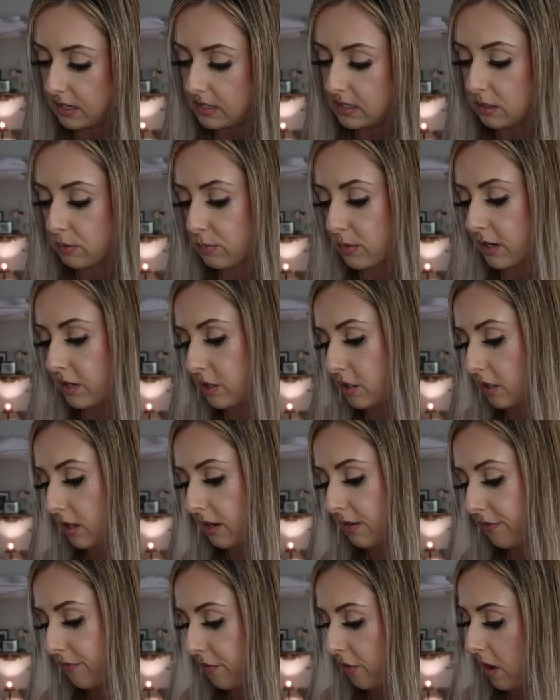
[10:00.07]
it's
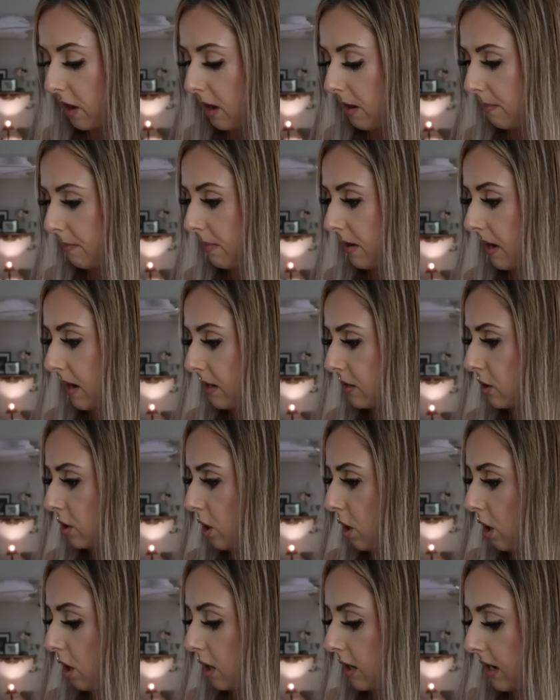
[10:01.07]
originally from a
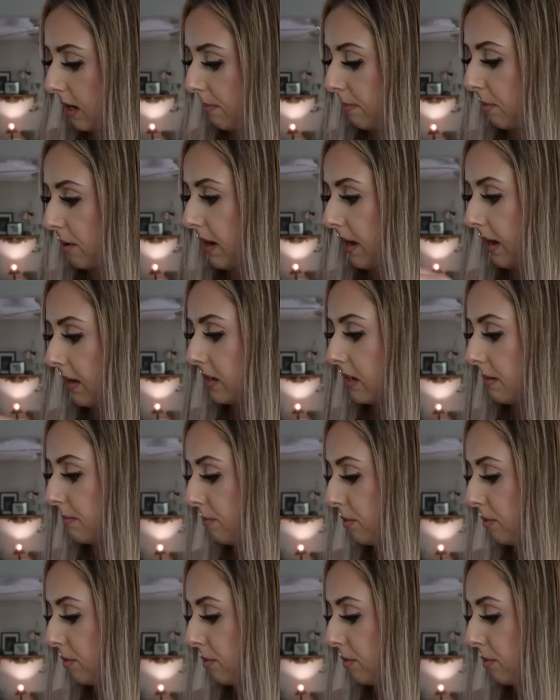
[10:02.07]
Target brand,